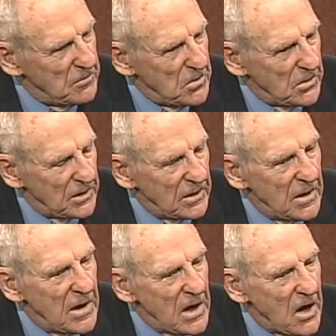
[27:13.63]
community.
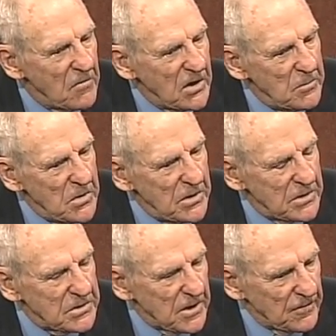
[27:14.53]
Every community
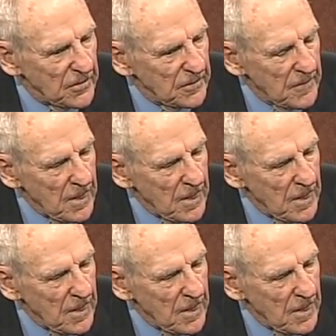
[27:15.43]
is different.